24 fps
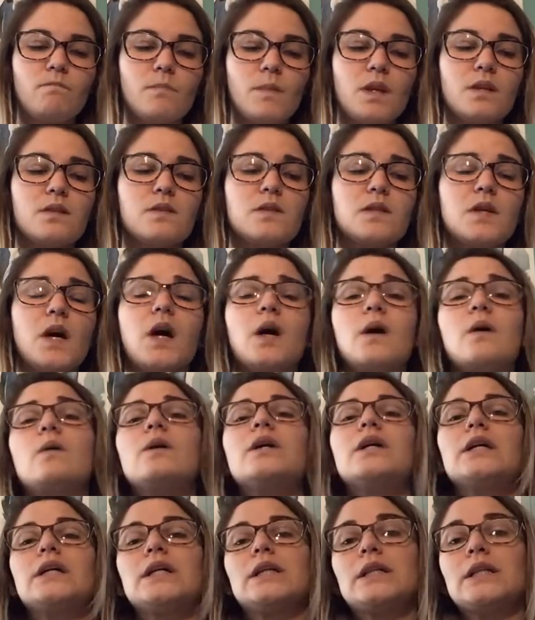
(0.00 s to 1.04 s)
So
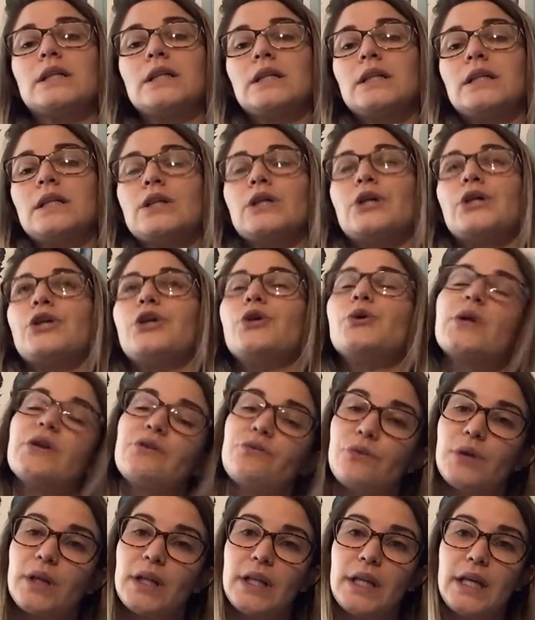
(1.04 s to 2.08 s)
you can
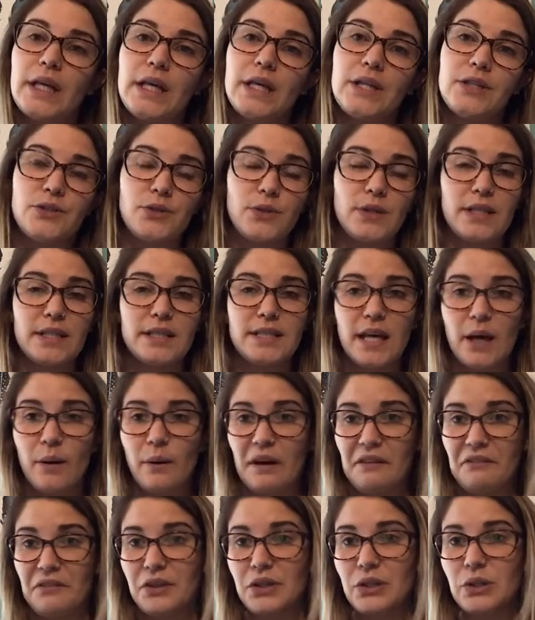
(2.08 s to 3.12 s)
really do this
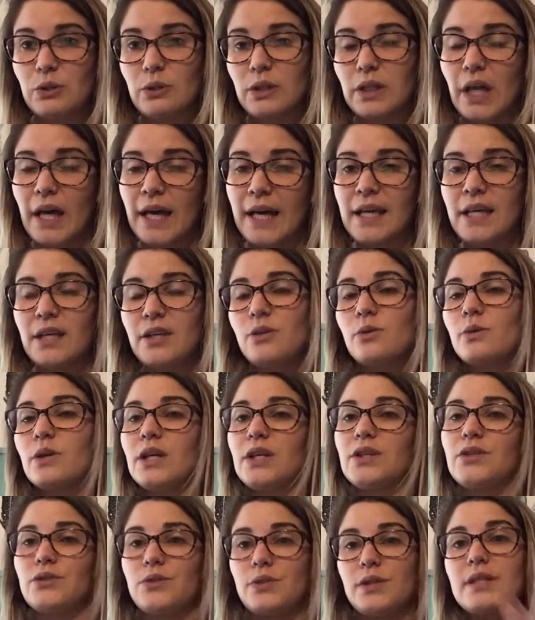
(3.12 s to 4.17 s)
however you'd like. You can
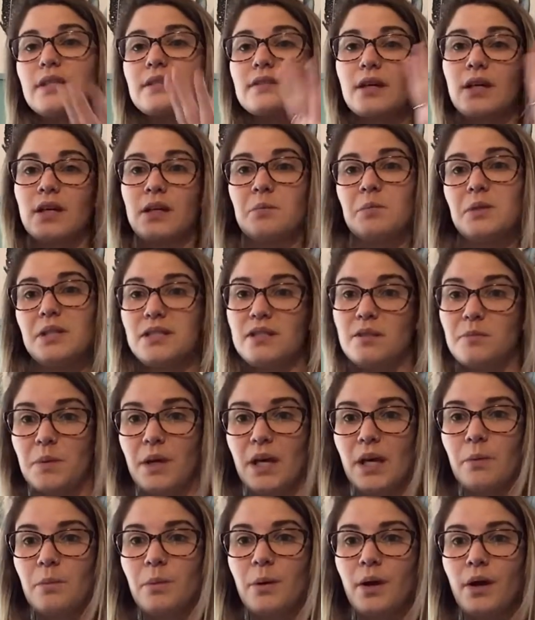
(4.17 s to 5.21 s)
do this on a piece of
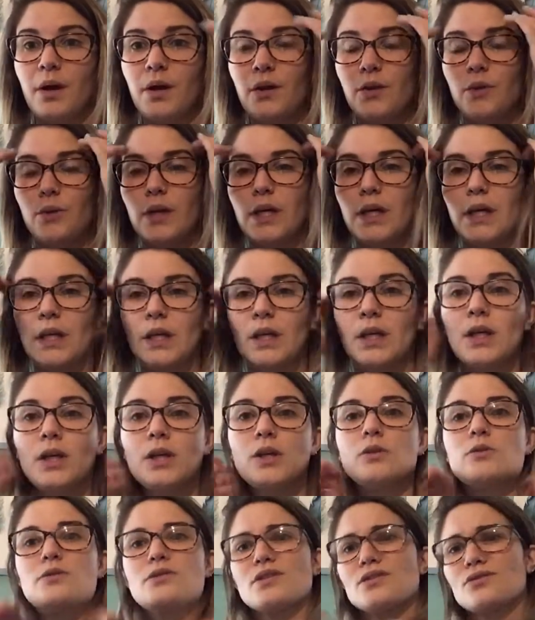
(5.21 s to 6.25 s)
paper. You can
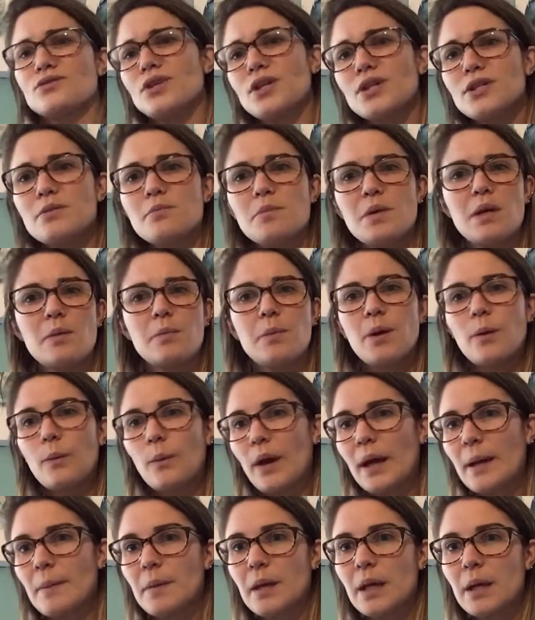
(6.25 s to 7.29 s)
use construction paper,
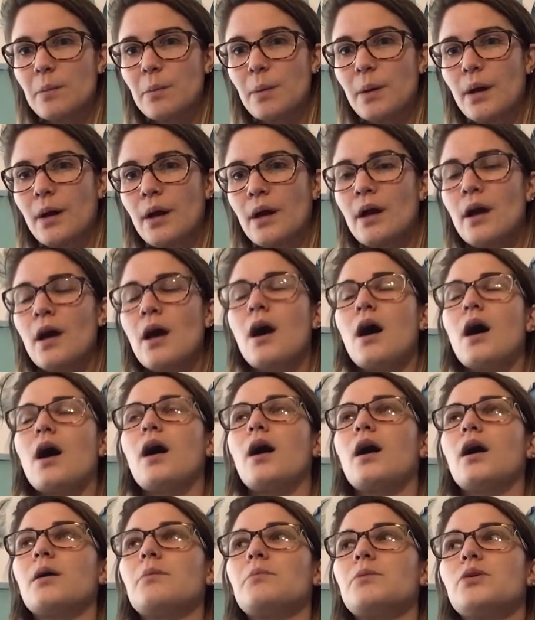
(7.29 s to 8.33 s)
white paper.
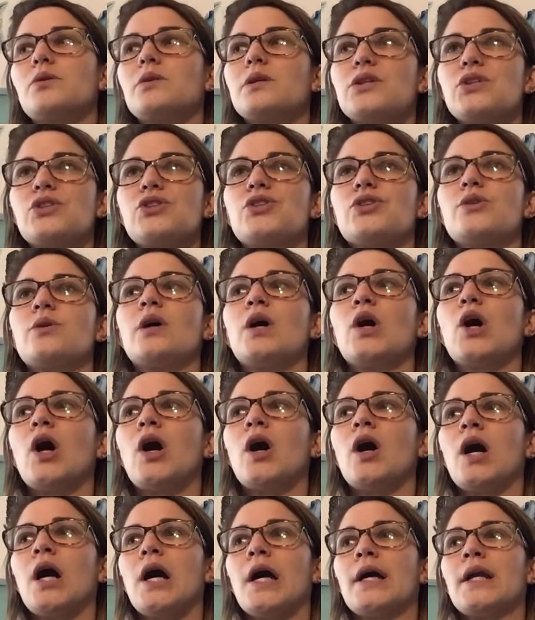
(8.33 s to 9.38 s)
You can do it
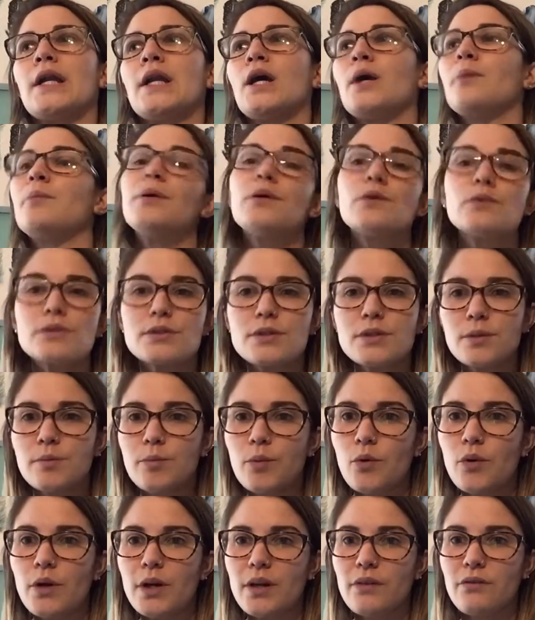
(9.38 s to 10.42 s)
on a poster
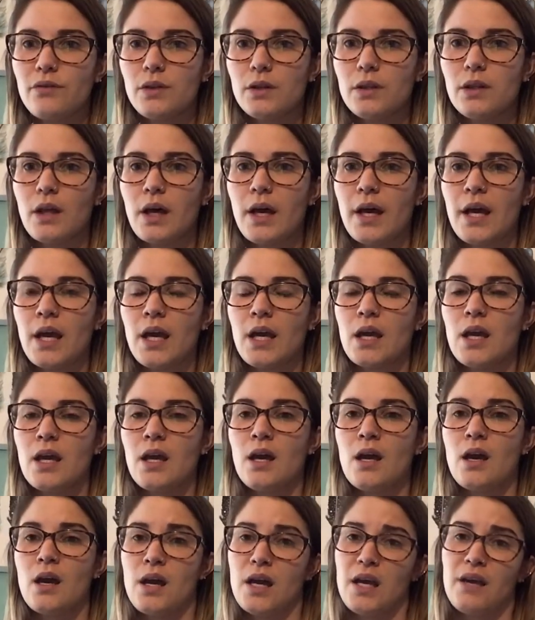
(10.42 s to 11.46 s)
board if you'd like.
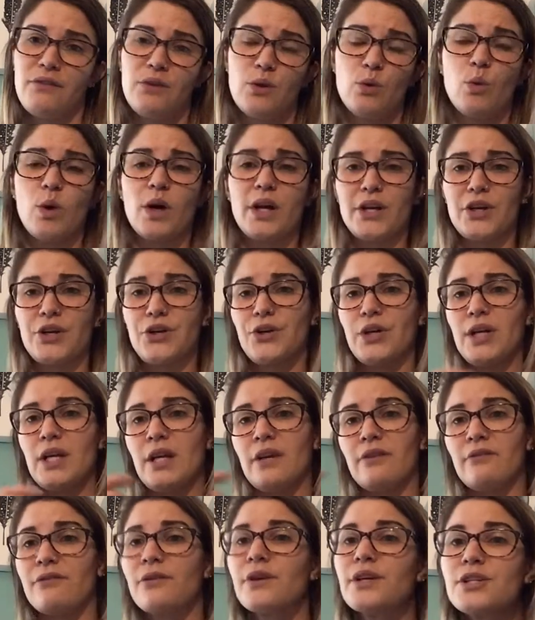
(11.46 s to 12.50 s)
If you want to create it
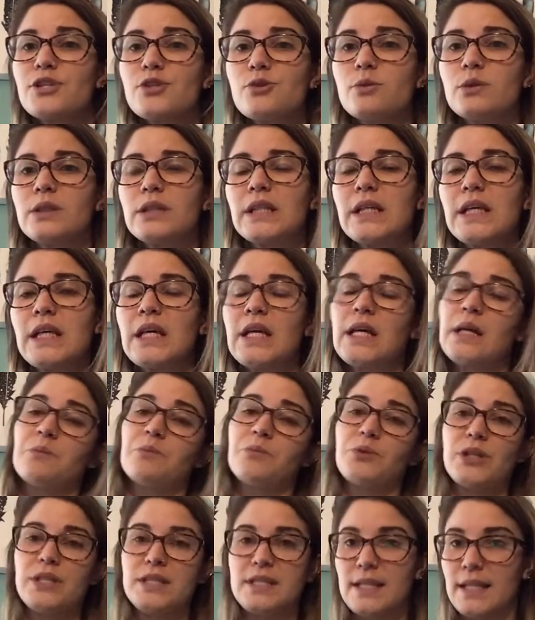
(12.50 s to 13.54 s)
virtually and
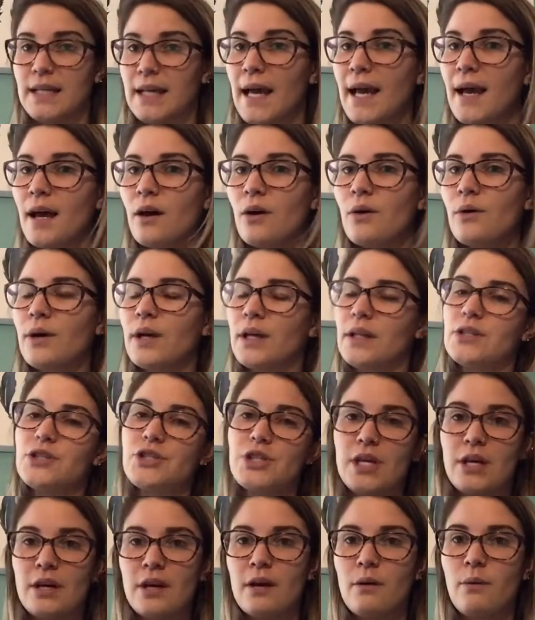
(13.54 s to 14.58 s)
print it out and
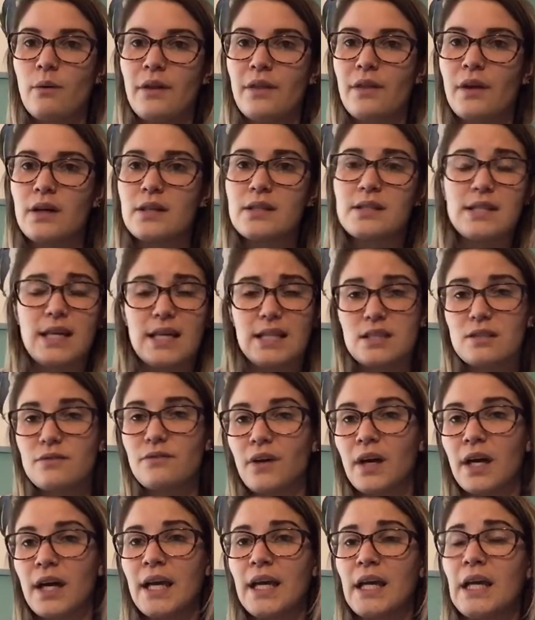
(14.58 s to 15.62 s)
share it with us, that's
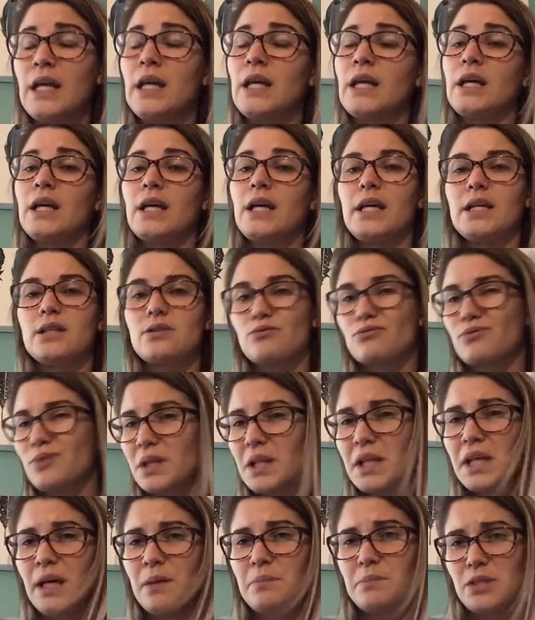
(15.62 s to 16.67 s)
fine. It's
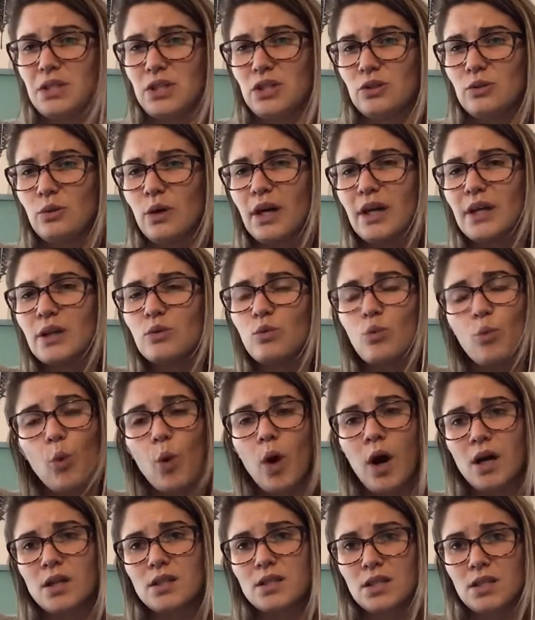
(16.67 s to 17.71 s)
really up to you how you
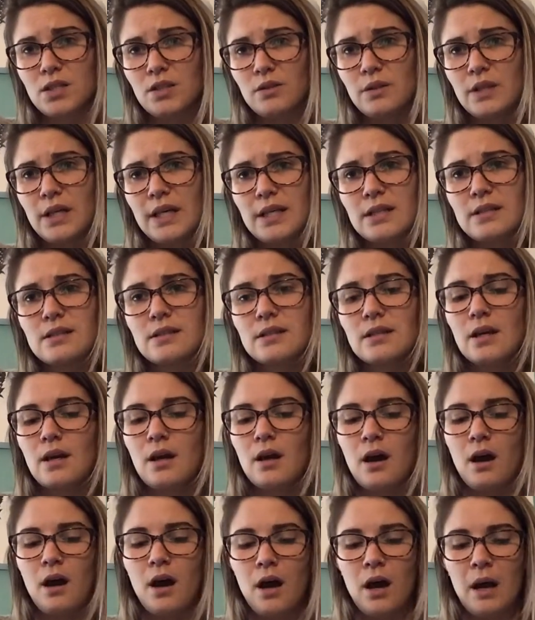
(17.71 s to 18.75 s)
want to do this,
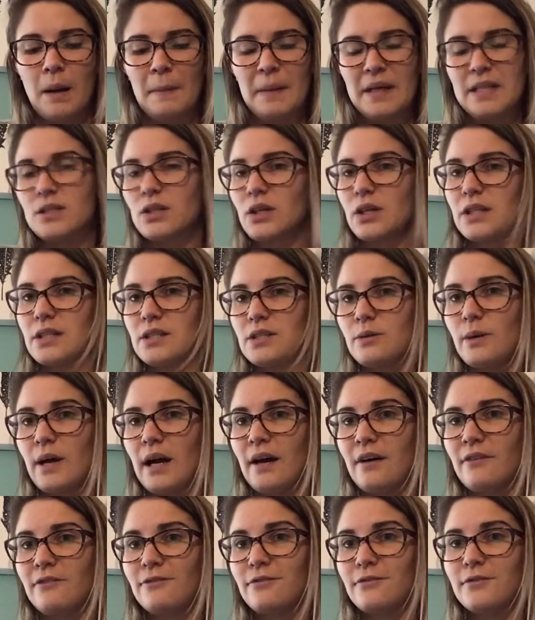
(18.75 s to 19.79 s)
as long as you
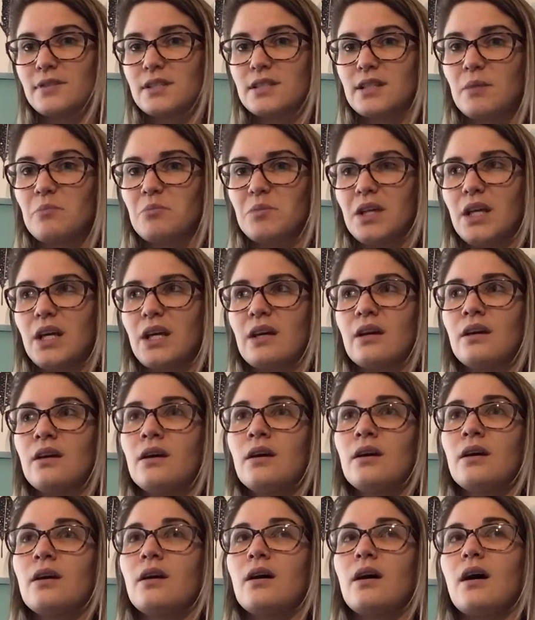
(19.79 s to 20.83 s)
have something
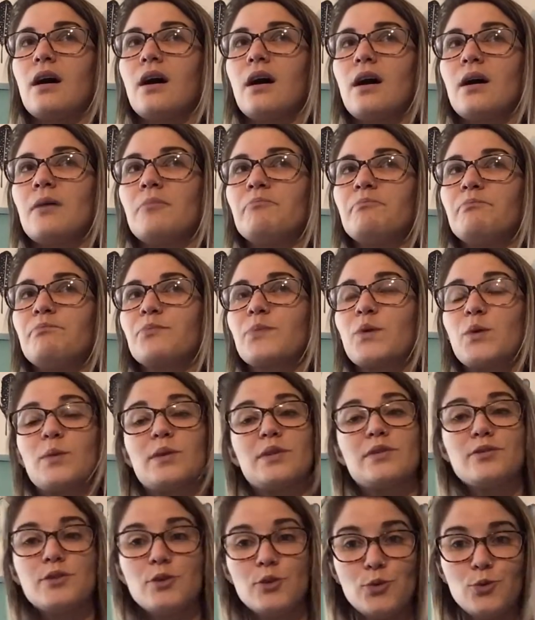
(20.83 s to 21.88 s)
with
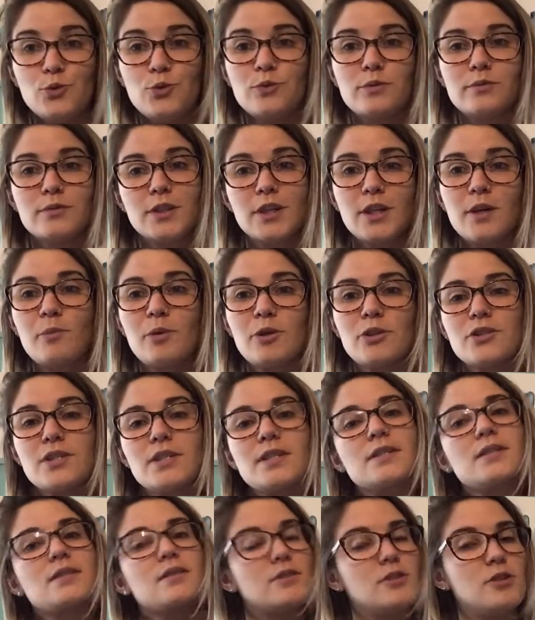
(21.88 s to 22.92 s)
2 good
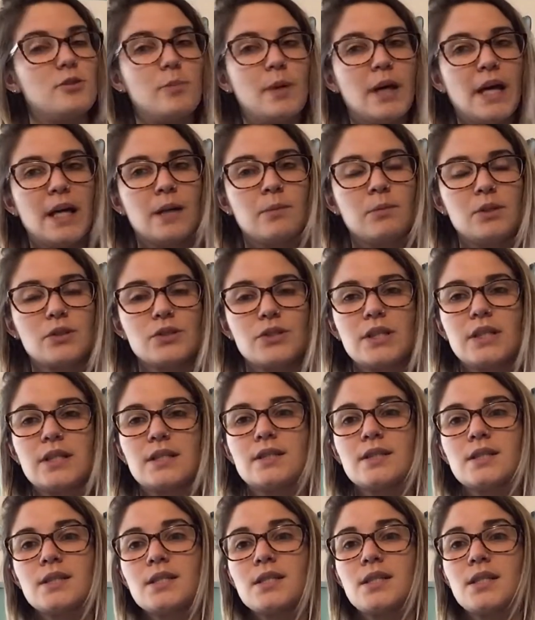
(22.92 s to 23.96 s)
emotions and 2 bad
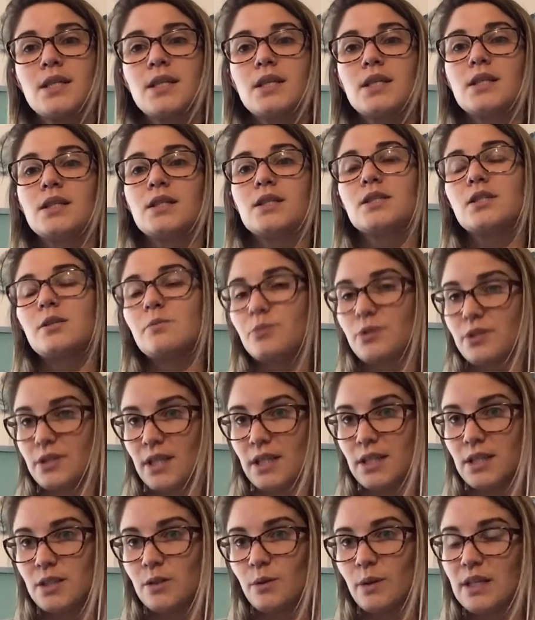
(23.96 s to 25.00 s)
emotions to
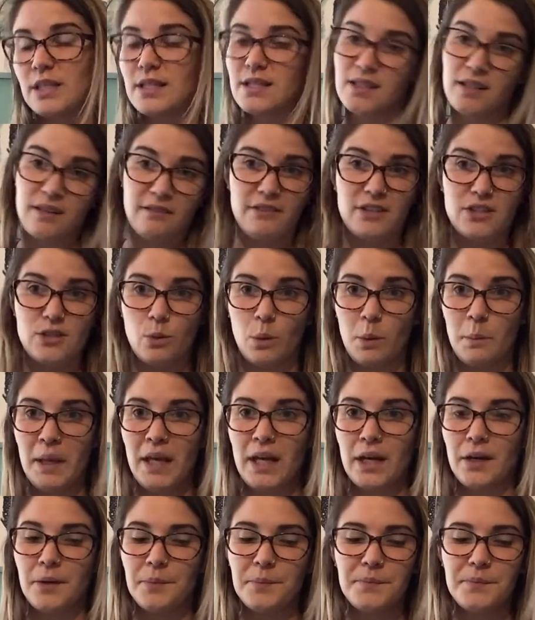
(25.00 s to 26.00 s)
present to us in a visual manner.